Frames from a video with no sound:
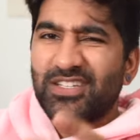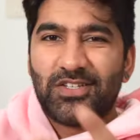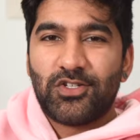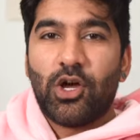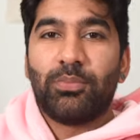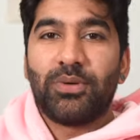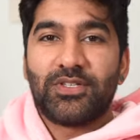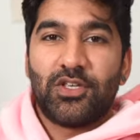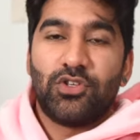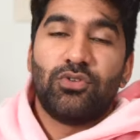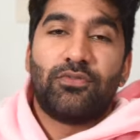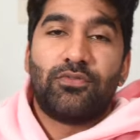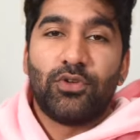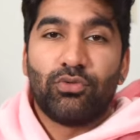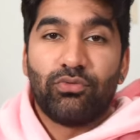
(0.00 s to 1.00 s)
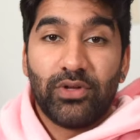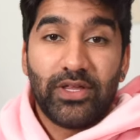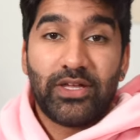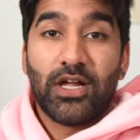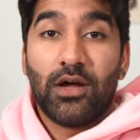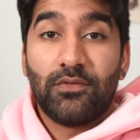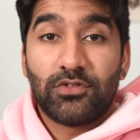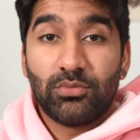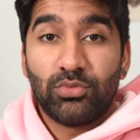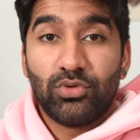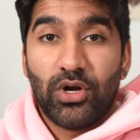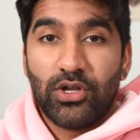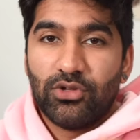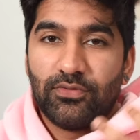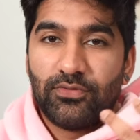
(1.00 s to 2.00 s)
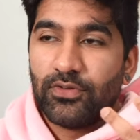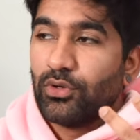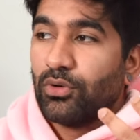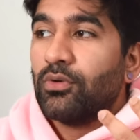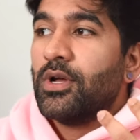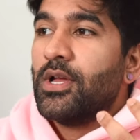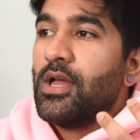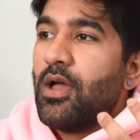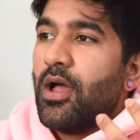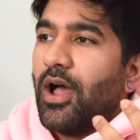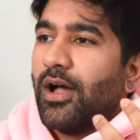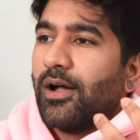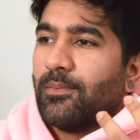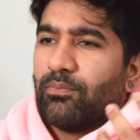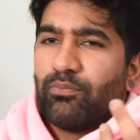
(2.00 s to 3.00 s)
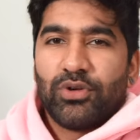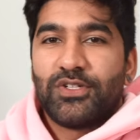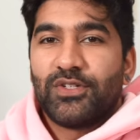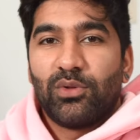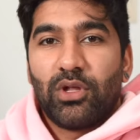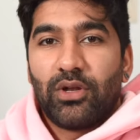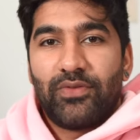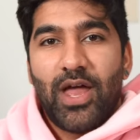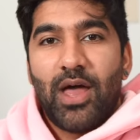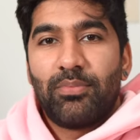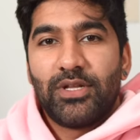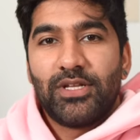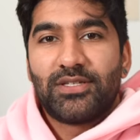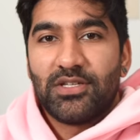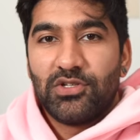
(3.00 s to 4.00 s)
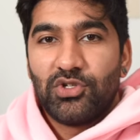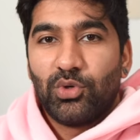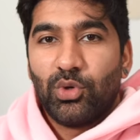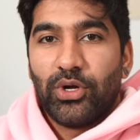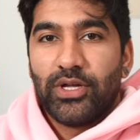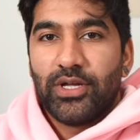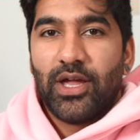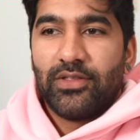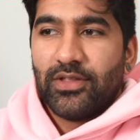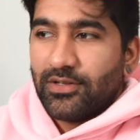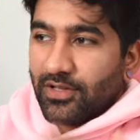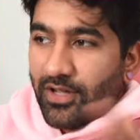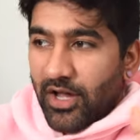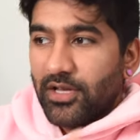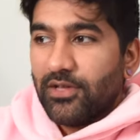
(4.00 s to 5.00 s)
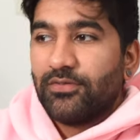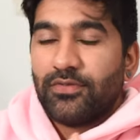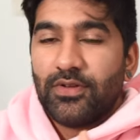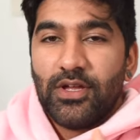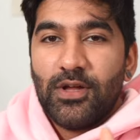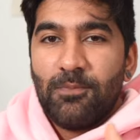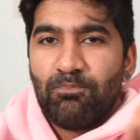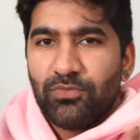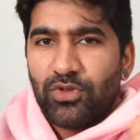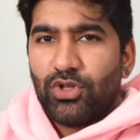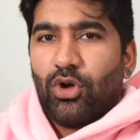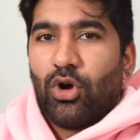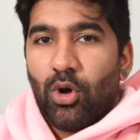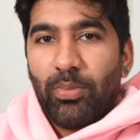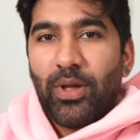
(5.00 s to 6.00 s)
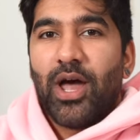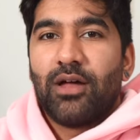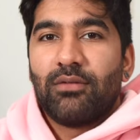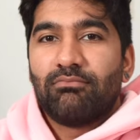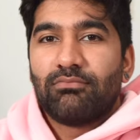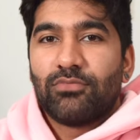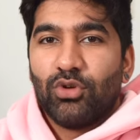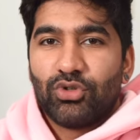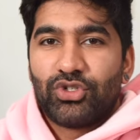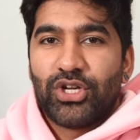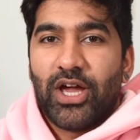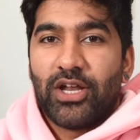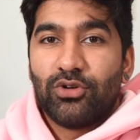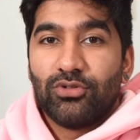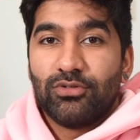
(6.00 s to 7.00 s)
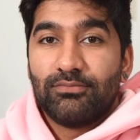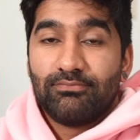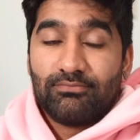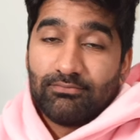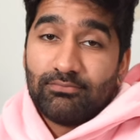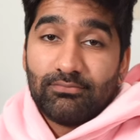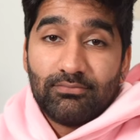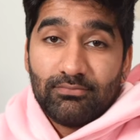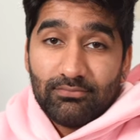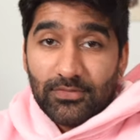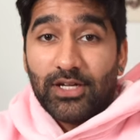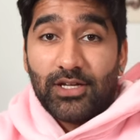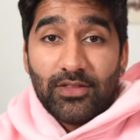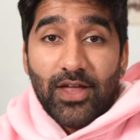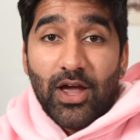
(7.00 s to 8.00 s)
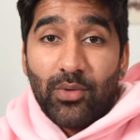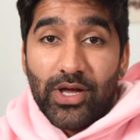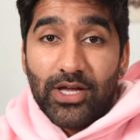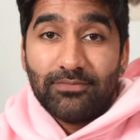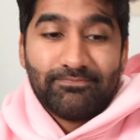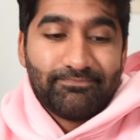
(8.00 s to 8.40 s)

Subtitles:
topics that you feel really comfortable and you feel brings you a lot of happiness and joy, and then kind of go about your channel like in that way.